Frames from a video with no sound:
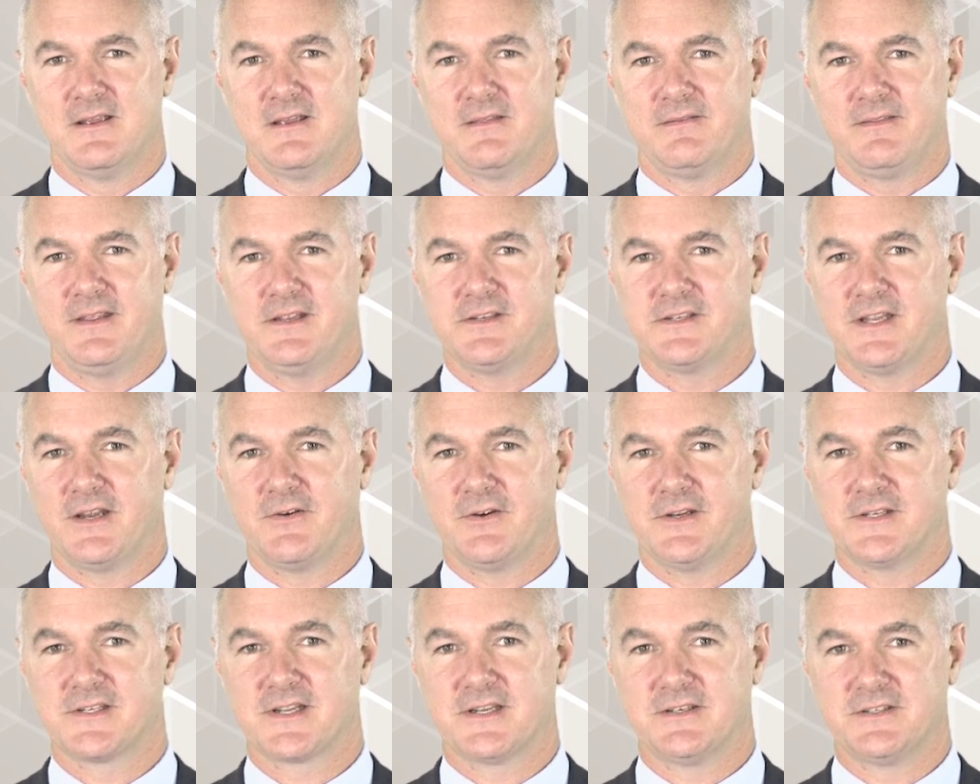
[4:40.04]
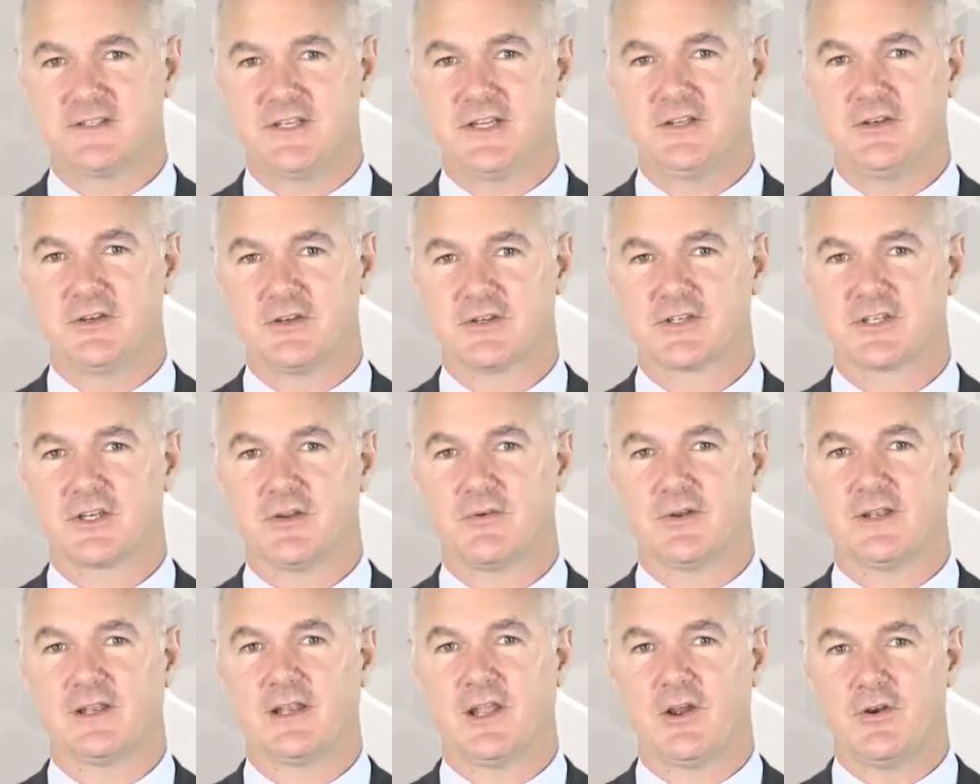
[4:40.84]
These areas continue to
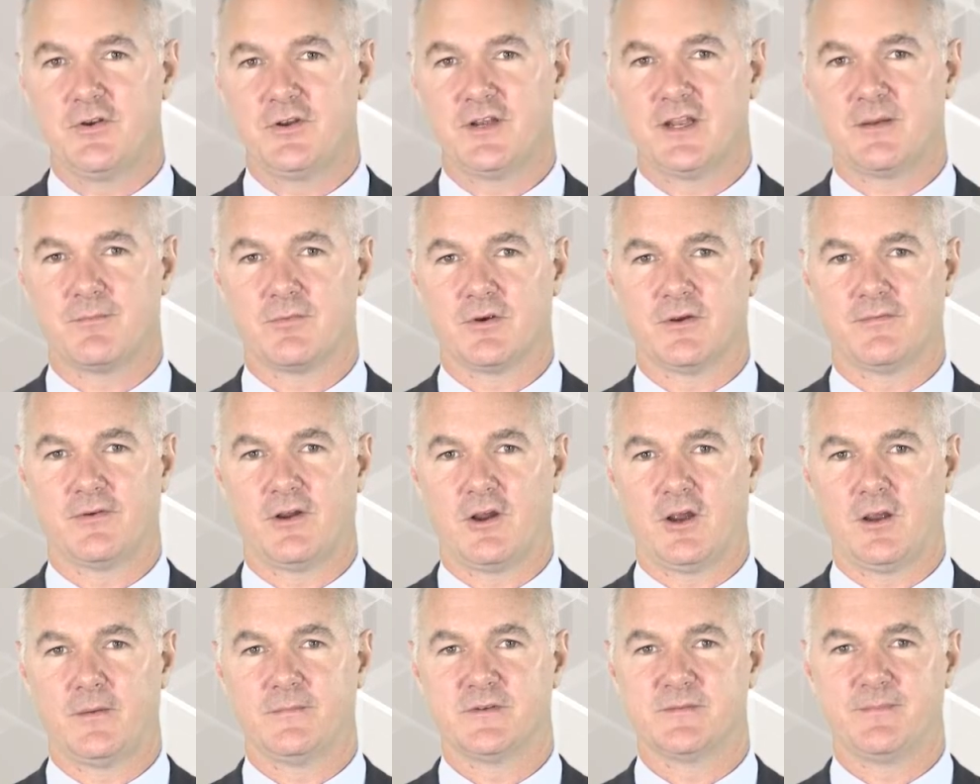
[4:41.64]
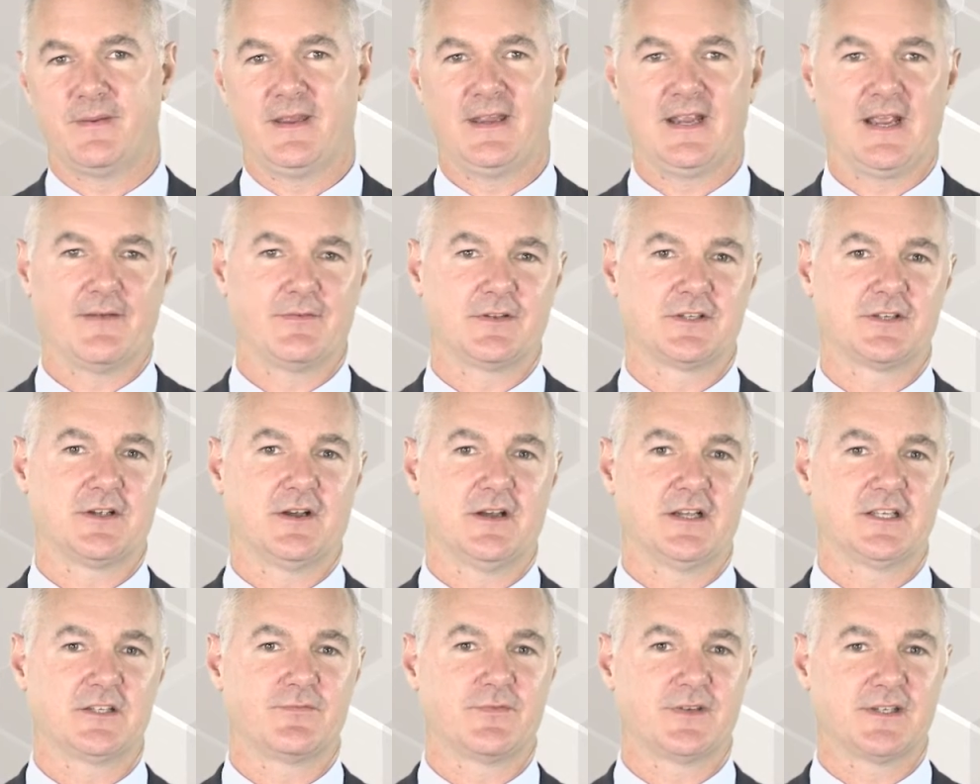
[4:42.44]
show a low number of homes being
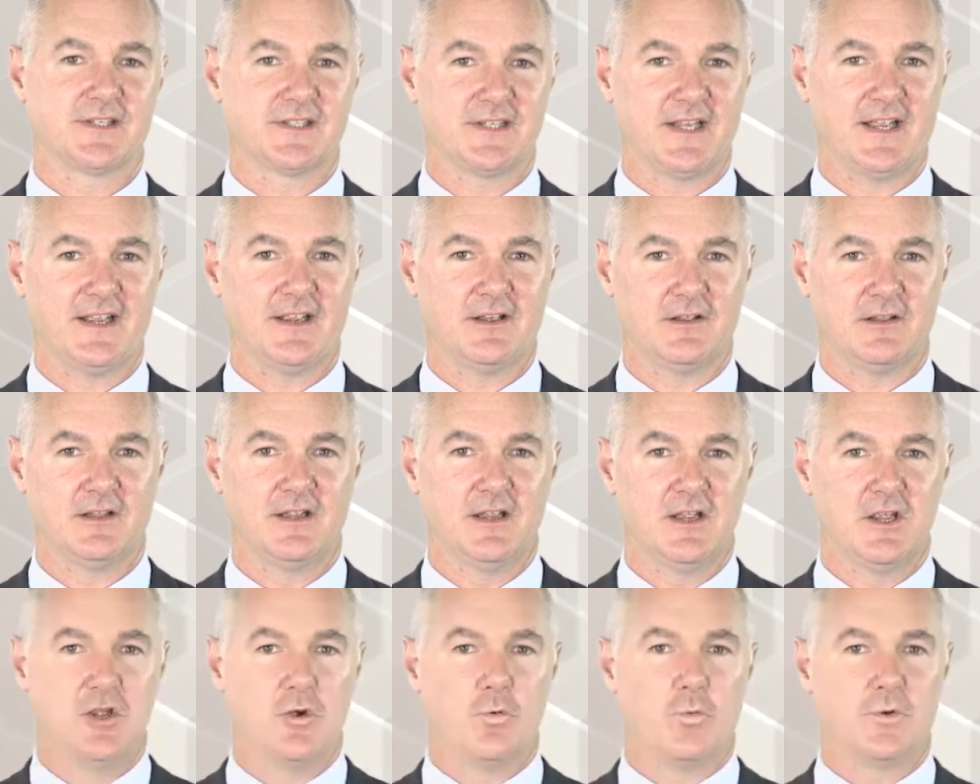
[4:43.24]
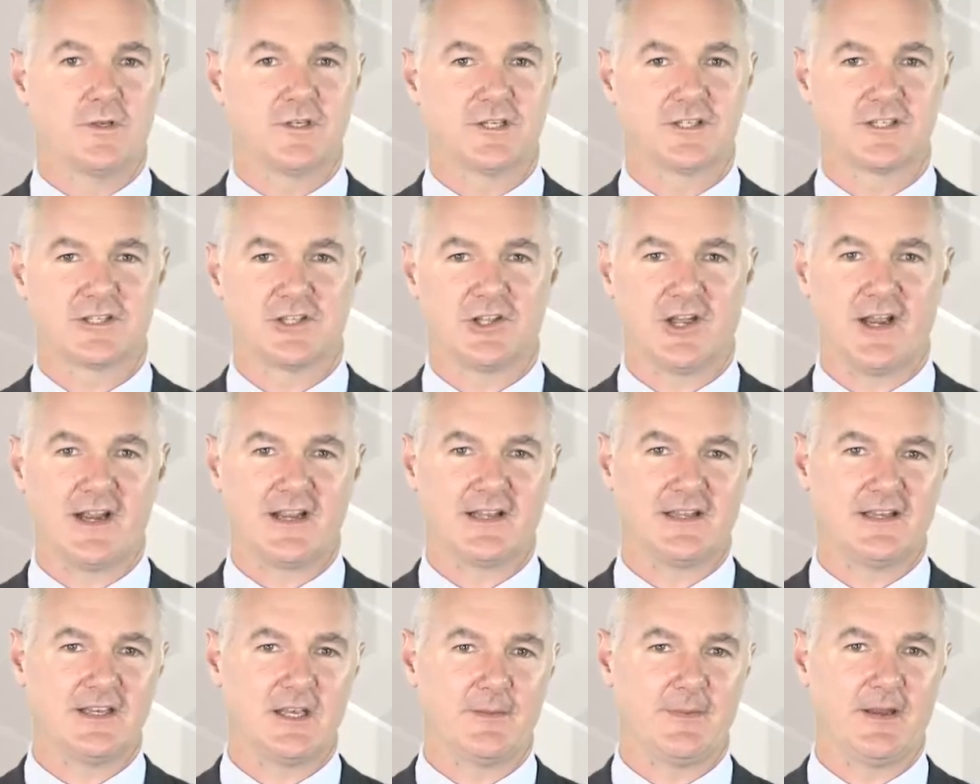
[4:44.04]
advertised for sale, which is
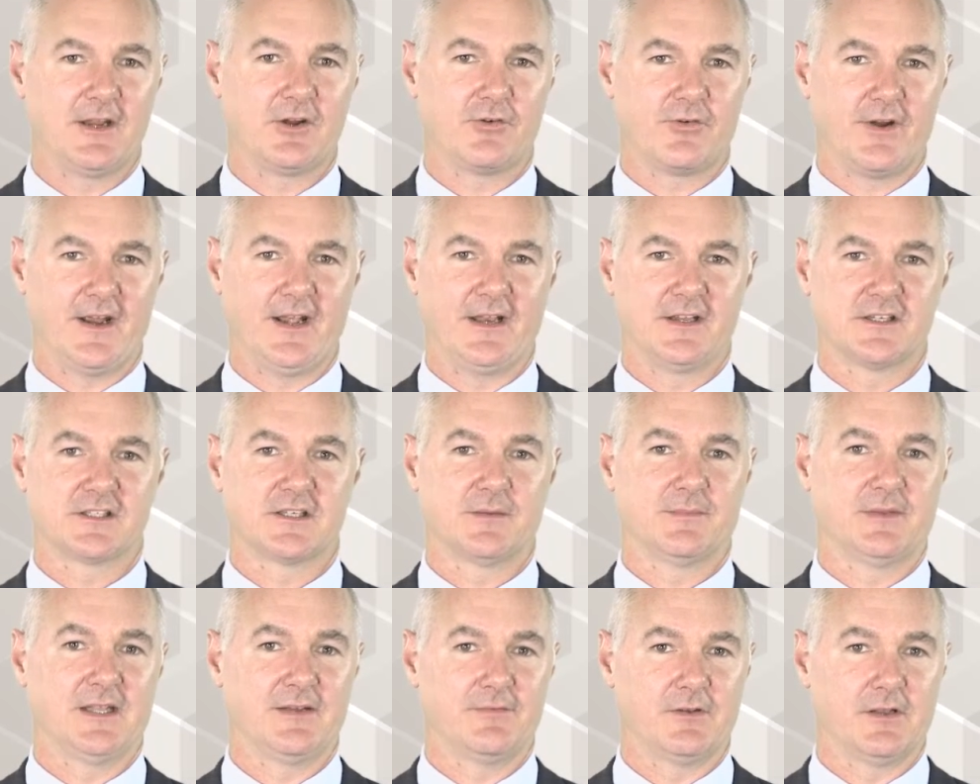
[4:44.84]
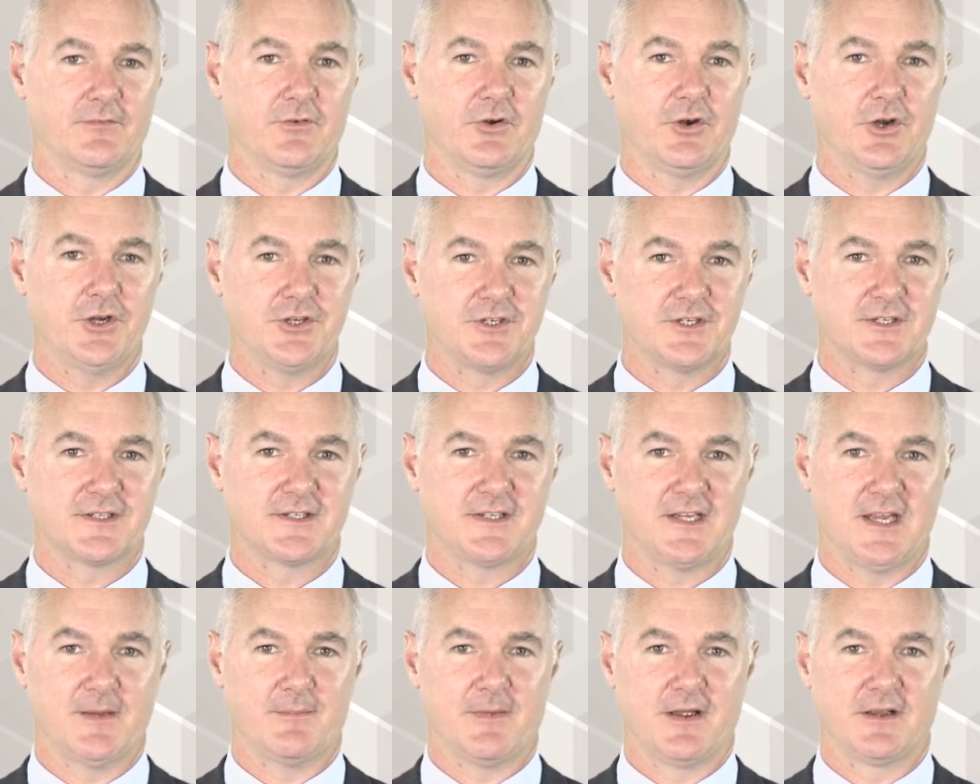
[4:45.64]
likely to be creating some level of
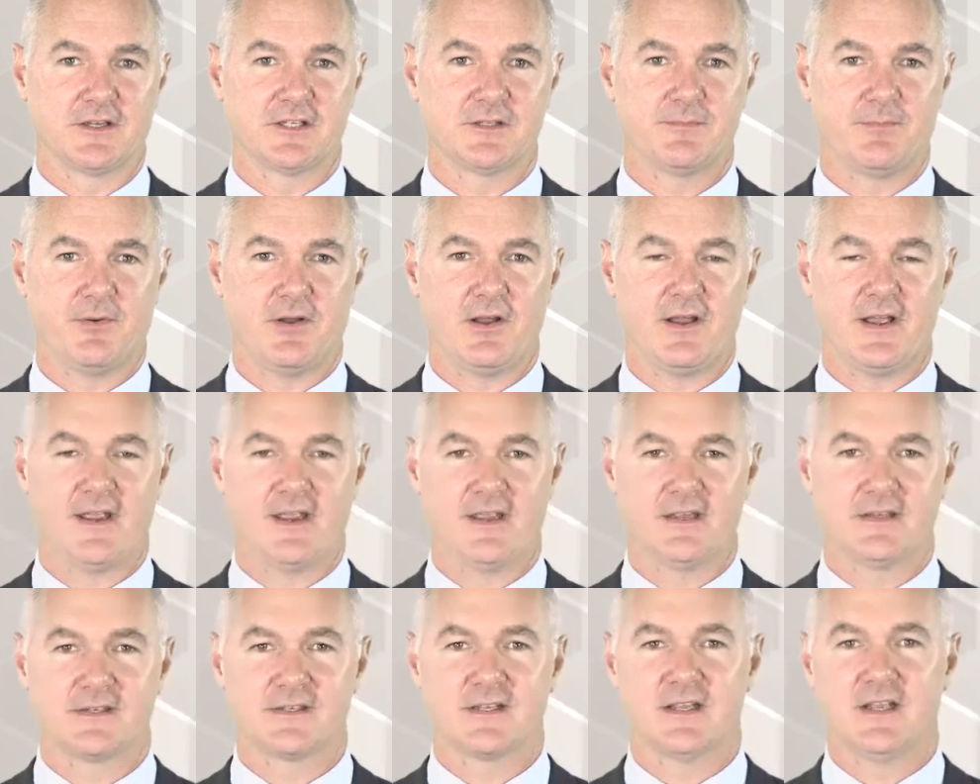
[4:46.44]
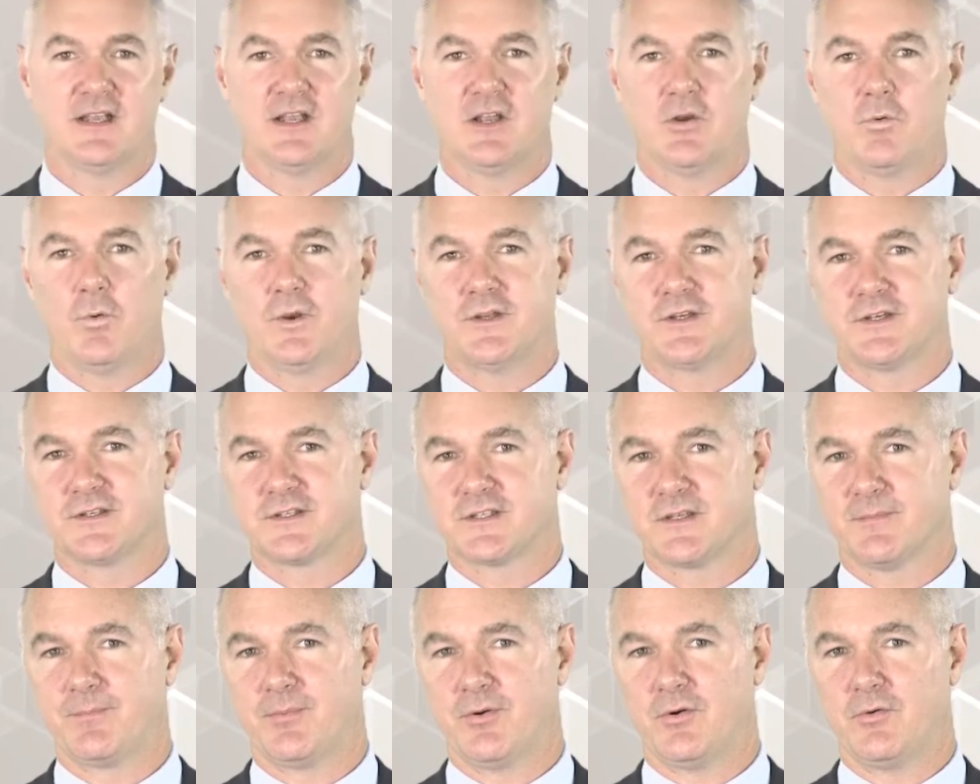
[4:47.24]
urgency amongst buyers, which is
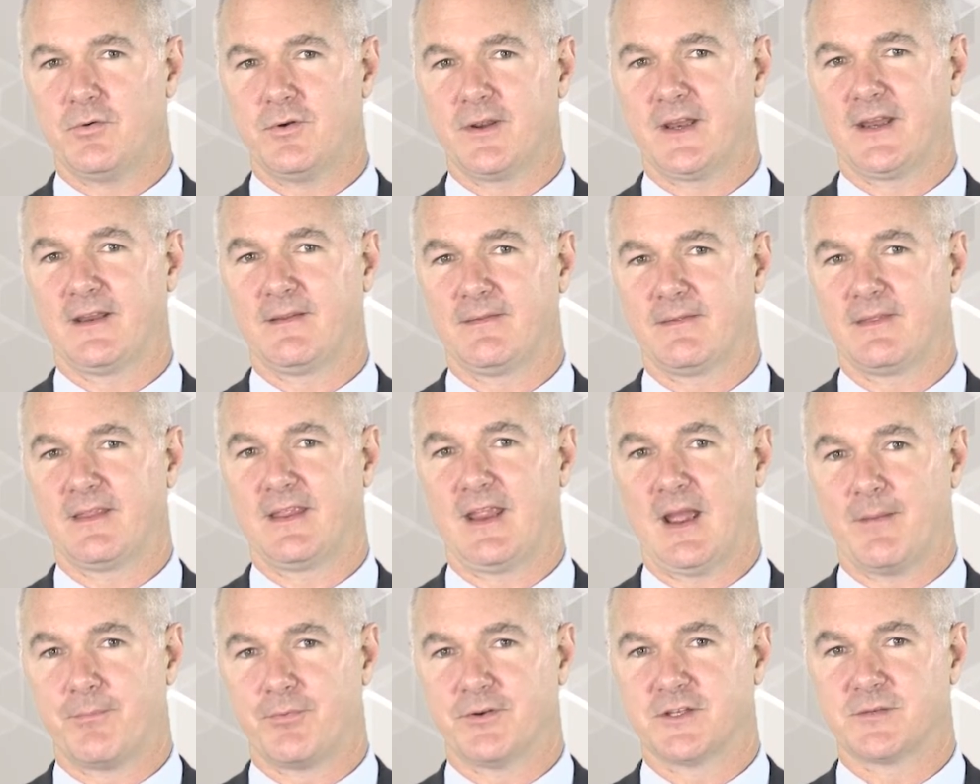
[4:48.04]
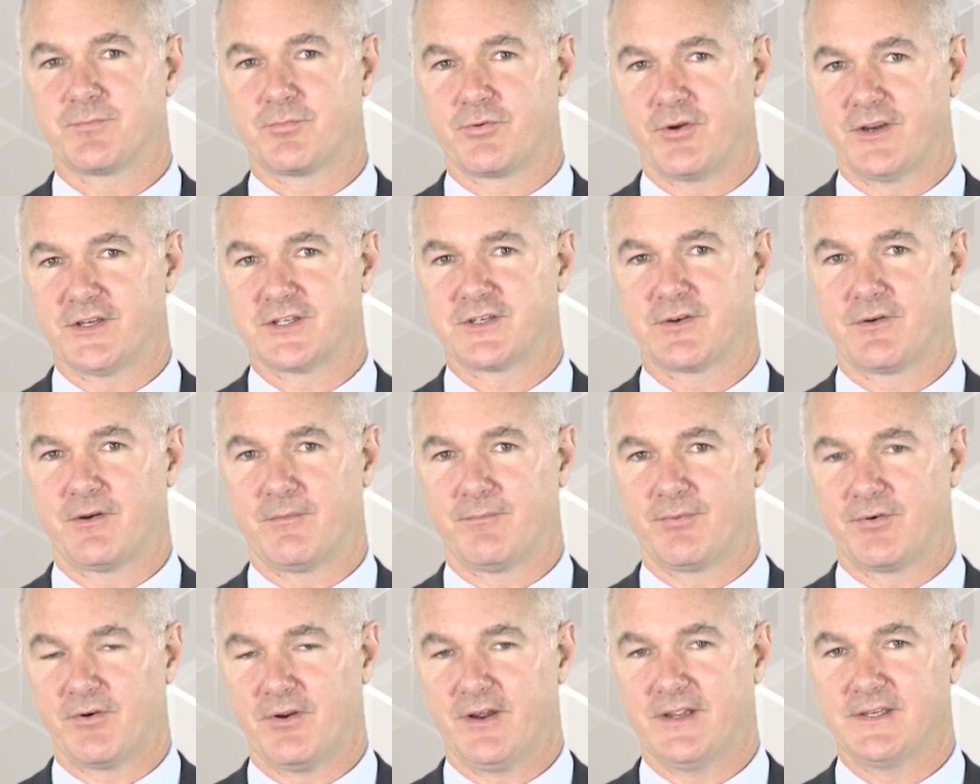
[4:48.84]
supporting the upwards pressure on
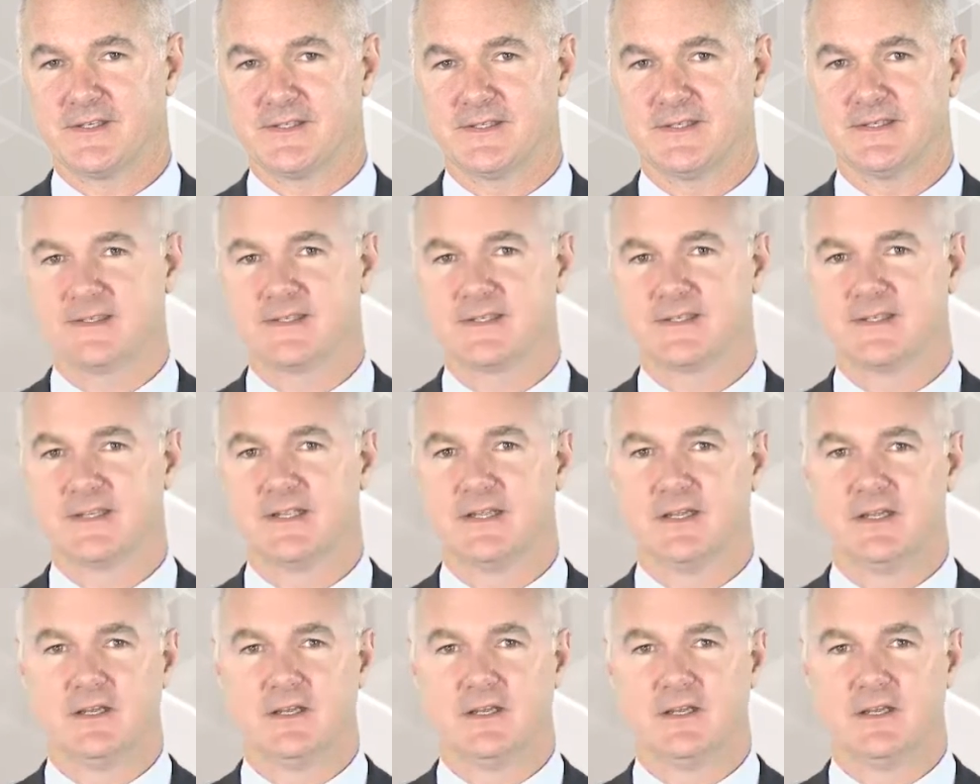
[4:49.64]
prices.